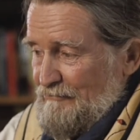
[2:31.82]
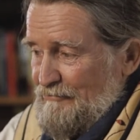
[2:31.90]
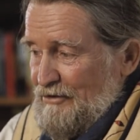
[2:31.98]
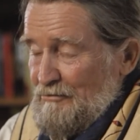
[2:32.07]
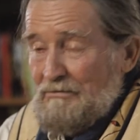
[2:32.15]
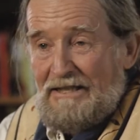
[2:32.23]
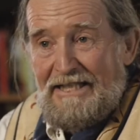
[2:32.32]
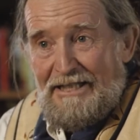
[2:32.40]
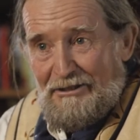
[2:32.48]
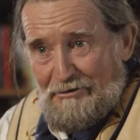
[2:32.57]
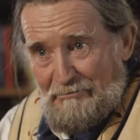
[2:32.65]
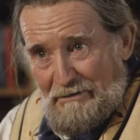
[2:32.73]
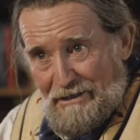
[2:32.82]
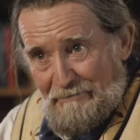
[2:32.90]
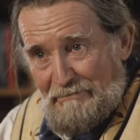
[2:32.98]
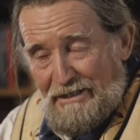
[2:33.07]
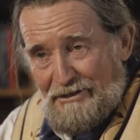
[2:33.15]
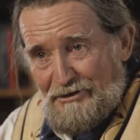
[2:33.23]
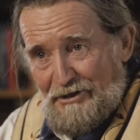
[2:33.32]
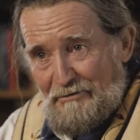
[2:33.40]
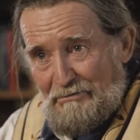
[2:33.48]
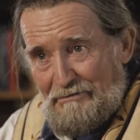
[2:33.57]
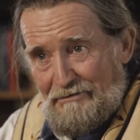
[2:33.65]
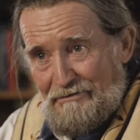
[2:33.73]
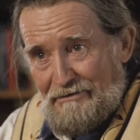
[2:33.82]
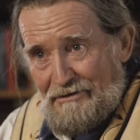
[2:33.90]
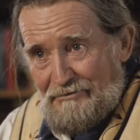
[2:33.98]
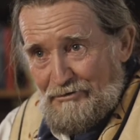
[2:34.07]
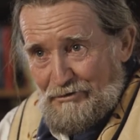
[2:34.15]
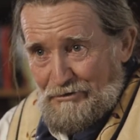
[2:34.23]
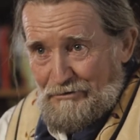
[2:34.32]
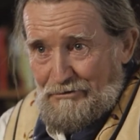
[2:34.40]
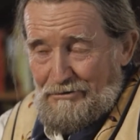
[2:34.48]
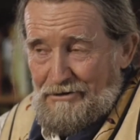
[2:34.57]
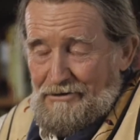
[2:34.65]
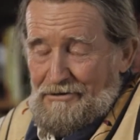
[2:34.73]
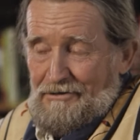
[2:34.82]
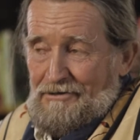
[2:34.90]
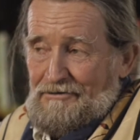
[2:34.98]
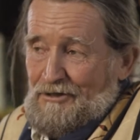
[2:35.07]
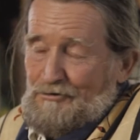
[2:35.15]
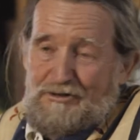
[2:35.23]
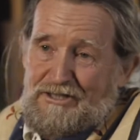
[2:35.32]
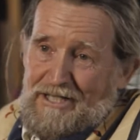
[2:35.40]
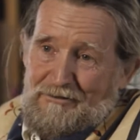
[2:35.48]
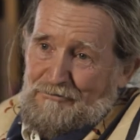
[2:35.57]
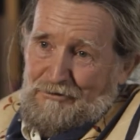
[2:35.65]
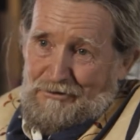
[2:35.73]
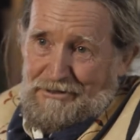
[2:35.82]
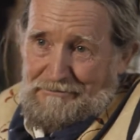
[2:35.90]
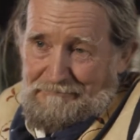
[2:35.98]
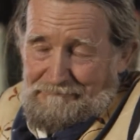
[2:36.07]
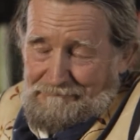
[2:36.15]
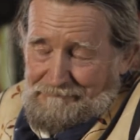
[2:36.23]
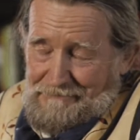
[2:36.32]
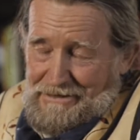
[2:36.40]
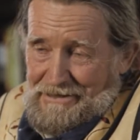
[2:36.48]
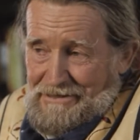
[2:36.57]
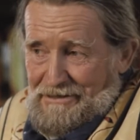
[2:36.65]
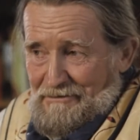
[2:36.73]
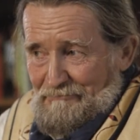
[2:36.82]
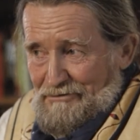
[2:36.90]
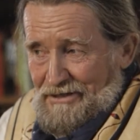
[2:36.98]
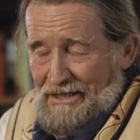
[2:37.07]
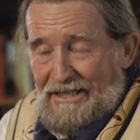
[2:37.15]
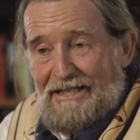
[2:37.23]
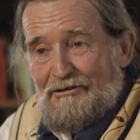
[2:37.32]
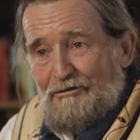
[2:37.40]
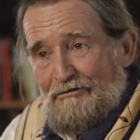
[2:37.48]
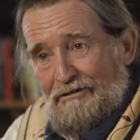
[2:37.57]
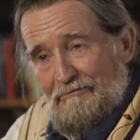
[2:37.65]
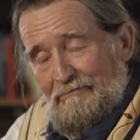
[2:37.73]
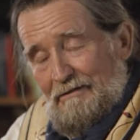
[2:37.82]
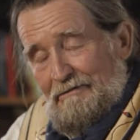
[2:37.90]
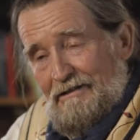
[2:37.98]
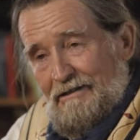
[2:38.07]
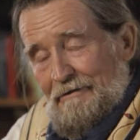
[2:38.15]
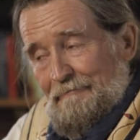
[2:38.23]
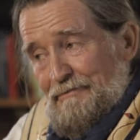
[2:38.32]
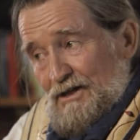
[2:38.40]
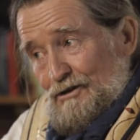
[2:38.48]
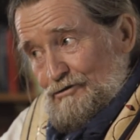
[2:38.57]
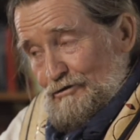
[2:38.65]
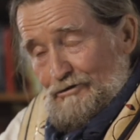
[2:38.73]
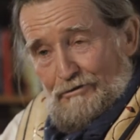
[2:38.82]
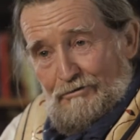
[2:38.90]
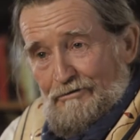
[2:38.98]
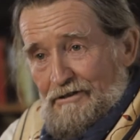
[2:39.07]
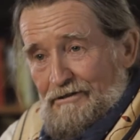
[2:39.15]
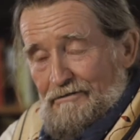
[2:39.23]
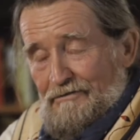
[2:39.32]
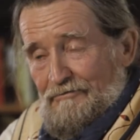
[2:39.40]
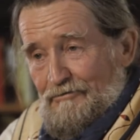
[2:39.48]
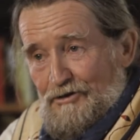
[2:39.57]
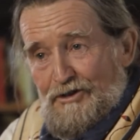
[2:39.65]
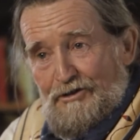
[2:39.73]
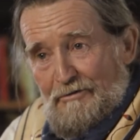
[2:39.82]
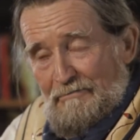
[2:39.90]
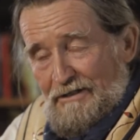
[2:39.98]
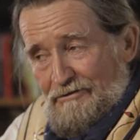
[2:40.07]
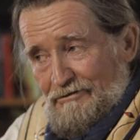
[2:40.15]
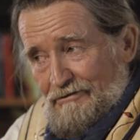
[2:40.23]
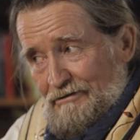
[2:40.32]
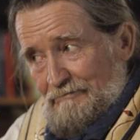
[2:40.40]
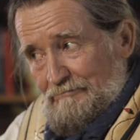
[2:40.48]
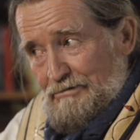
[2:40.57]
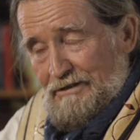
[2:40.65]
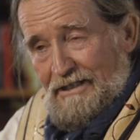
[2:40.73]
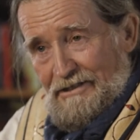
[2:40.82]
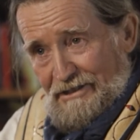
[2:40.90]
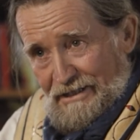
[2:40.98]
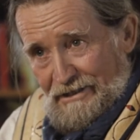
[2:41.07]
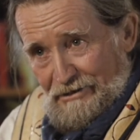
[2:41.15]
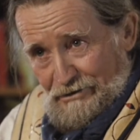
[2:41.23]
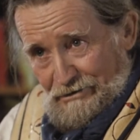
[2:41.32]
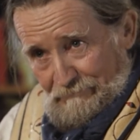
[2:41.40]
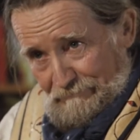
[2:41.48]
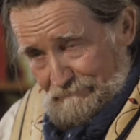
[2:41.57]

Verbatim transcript: feel belittled by being sheep. And so they don't settle for it, they settle into it, maybe. So the early, the first year mothers are pretty skittish